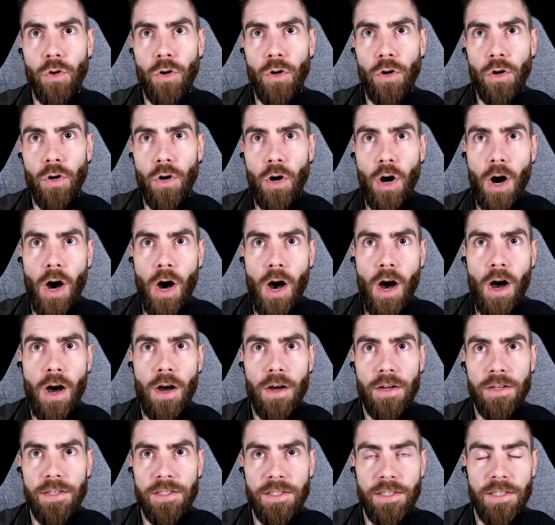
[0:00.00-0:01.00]

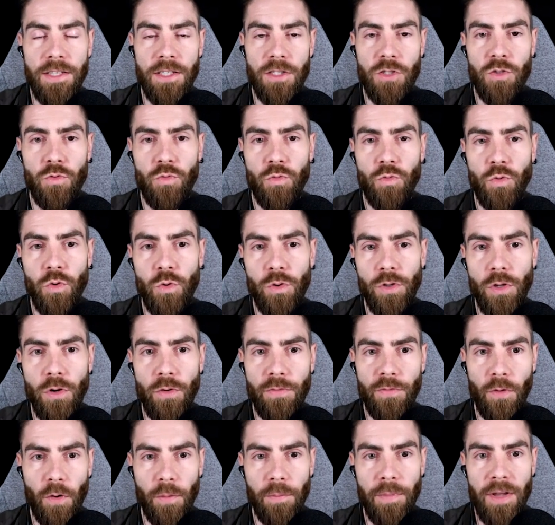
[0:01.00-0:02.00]
cause this rouleaux
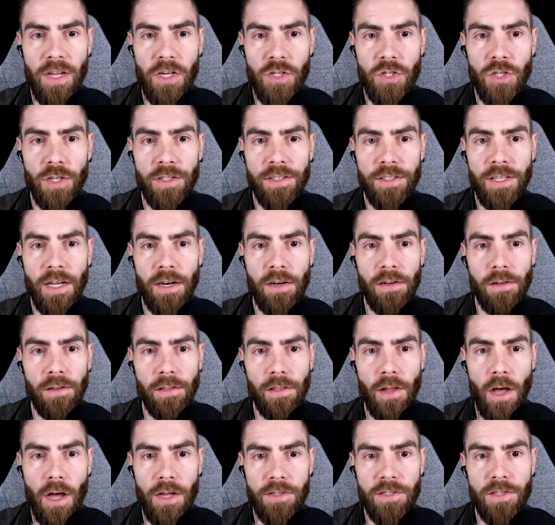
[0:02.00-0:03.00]
formation, kind of
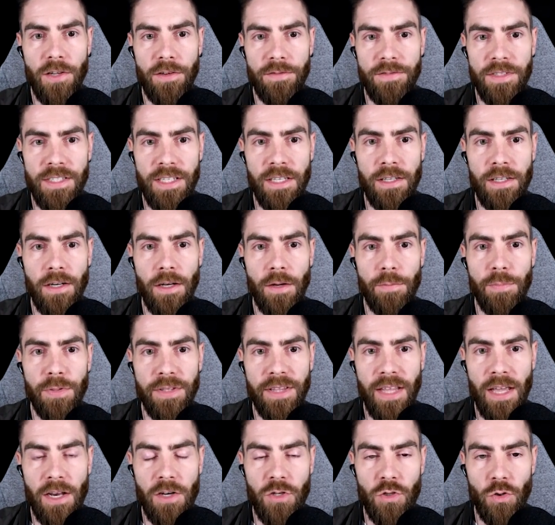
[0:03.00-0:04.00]
loss of zeta
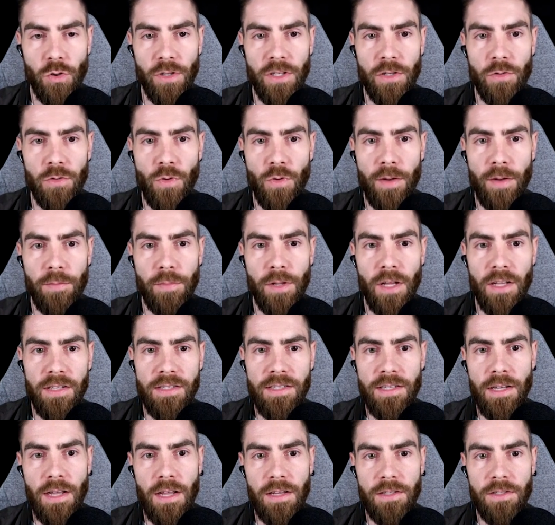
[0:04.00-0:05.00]
potential in red blood
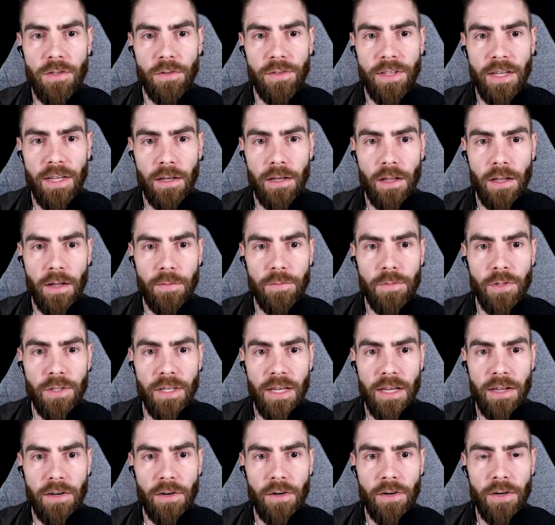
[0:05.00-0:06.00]
cells, so they clump
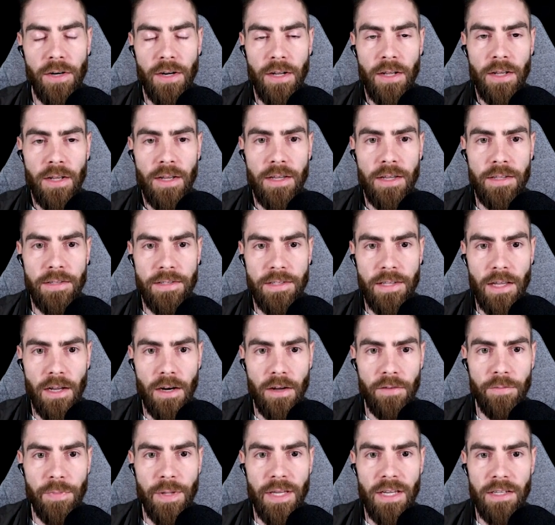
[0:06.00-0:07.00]
together instead
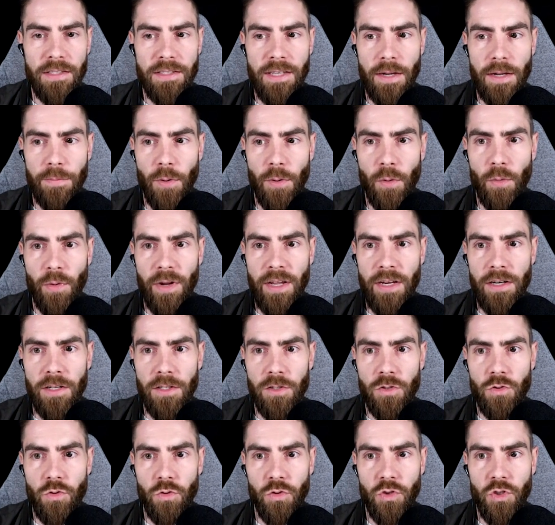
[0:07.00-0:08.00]
of being
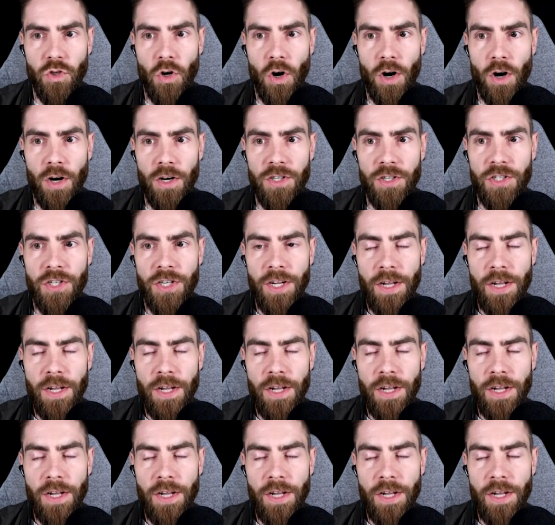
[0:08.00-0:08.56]
separated through charge.